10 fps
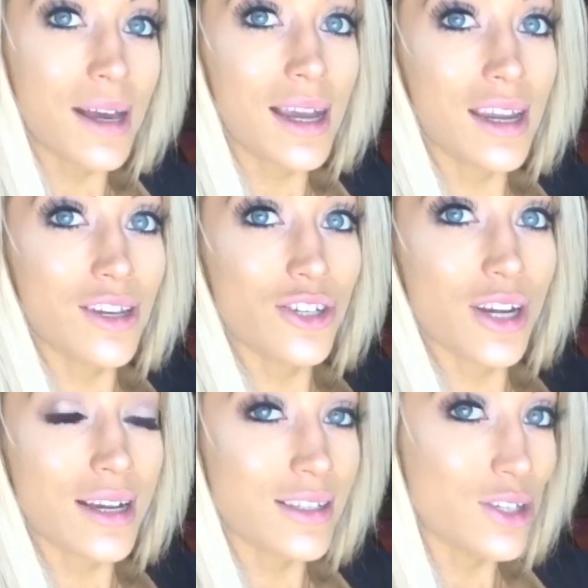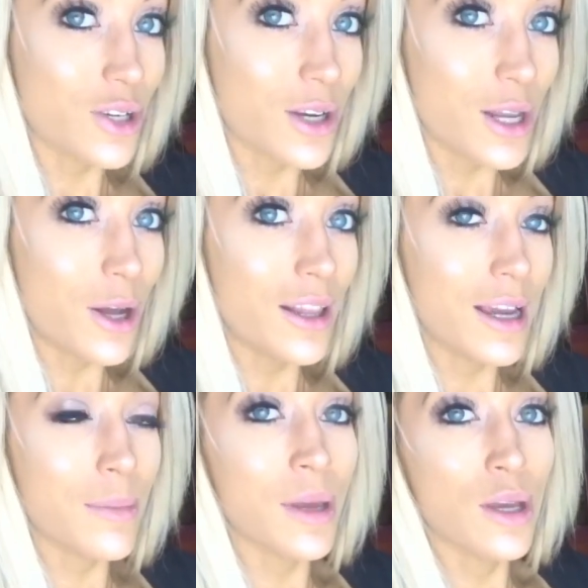I can just cook it all
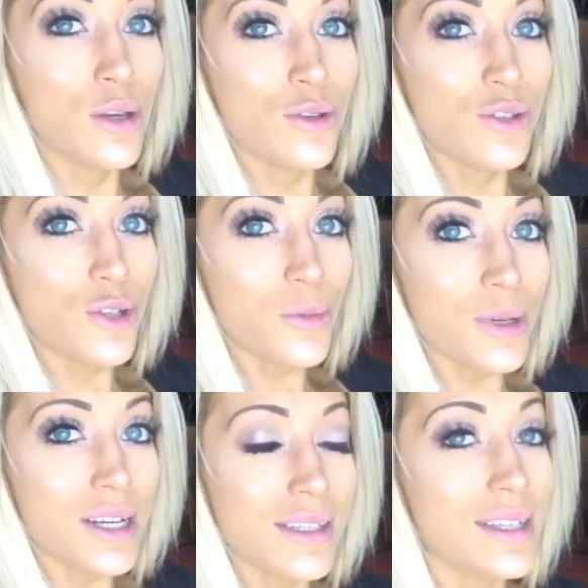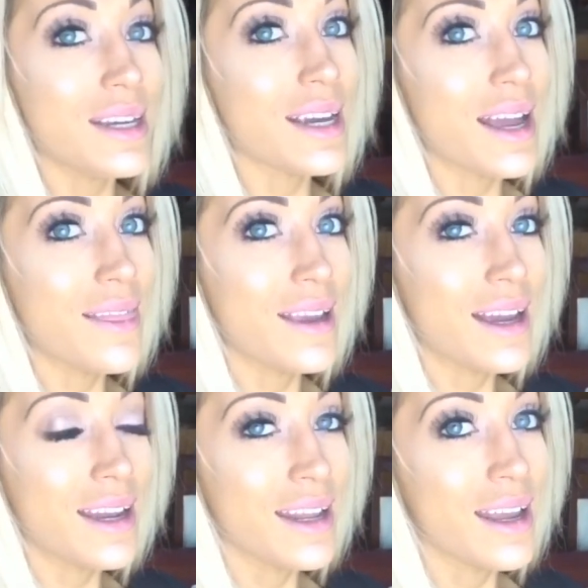up super easy and
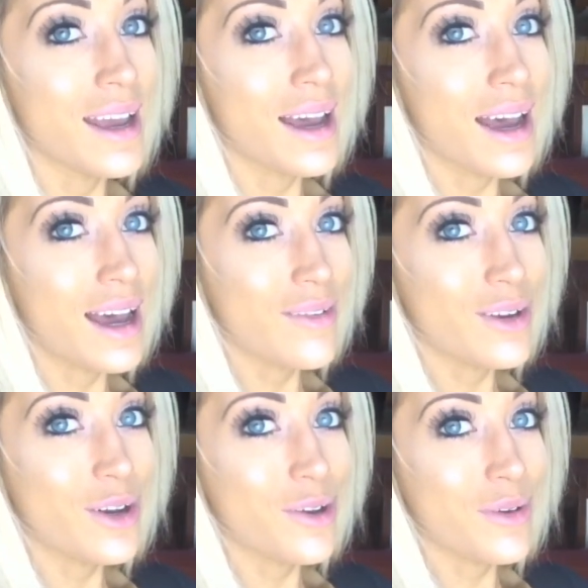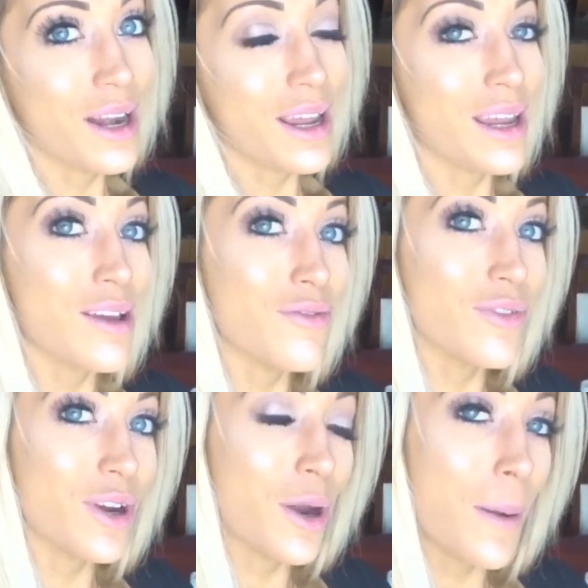then have it all ready
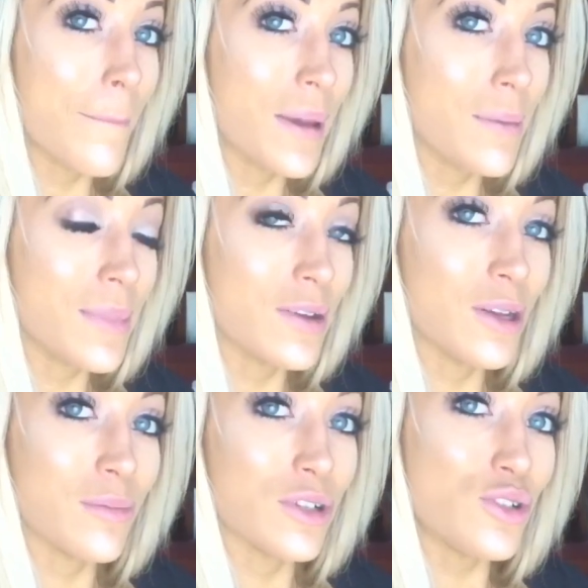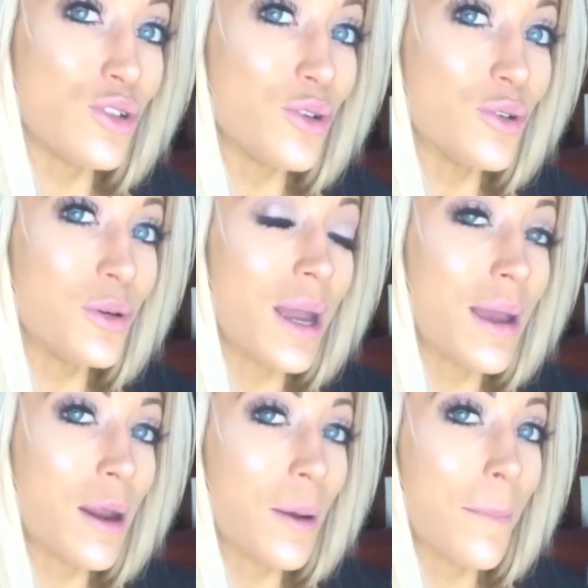for my meal number 2
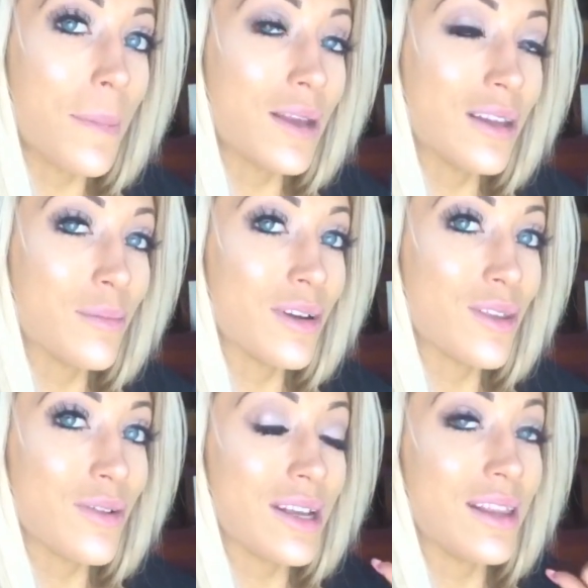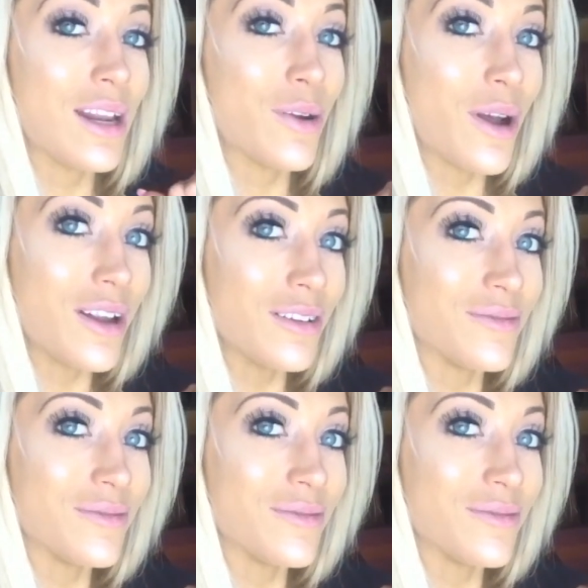and meal number 3 later on.